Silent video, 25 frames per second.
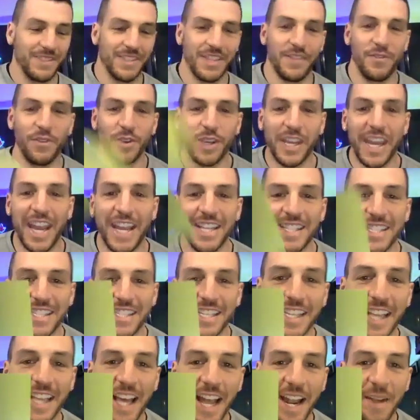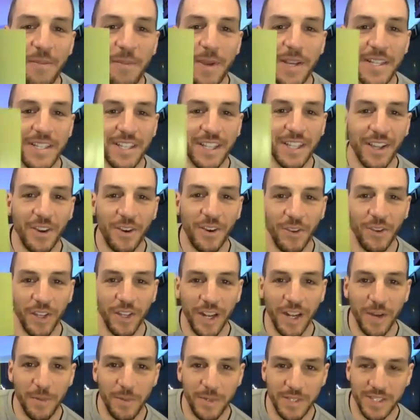If you can't see that, I'm basically
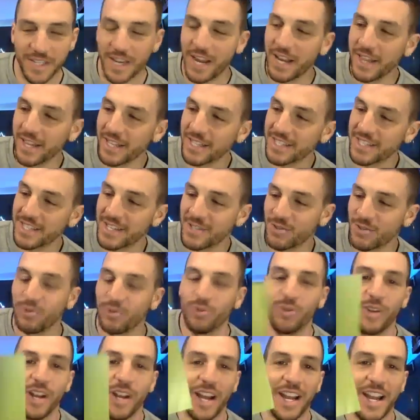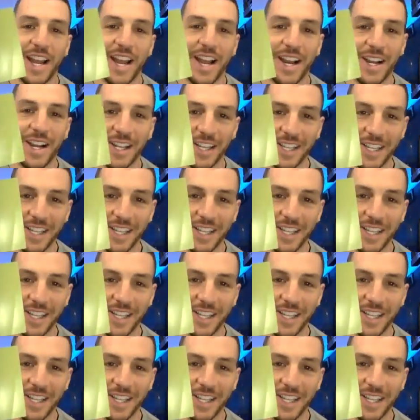holding up a sign that says who, not how.